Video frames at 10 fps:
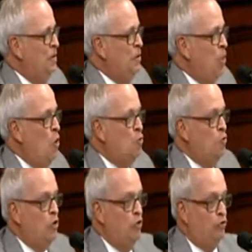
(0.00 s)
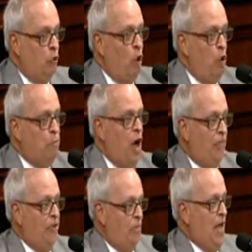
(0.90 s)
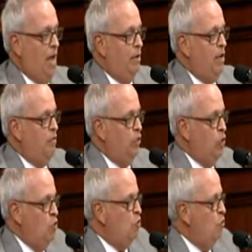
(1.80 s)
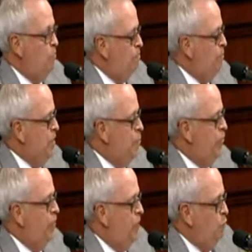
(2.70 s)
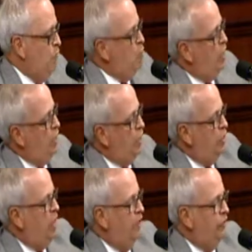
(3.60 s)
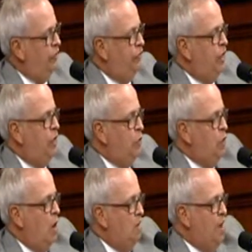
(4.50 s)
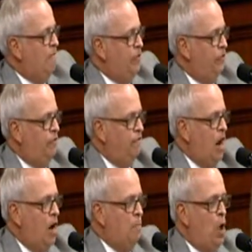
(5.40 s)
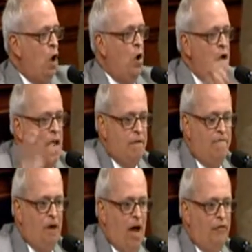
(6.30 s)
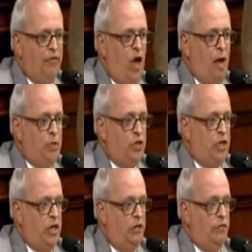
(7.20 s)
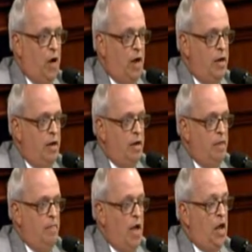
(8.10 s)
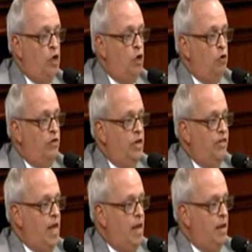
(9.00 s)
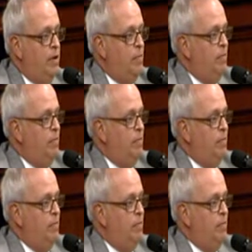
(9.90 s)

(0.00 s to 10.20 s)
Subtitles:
Local control brought them that. The local people said, we want a liquor license there, we want muffins and Fireball and 5 slot machines, right? And you know who did that?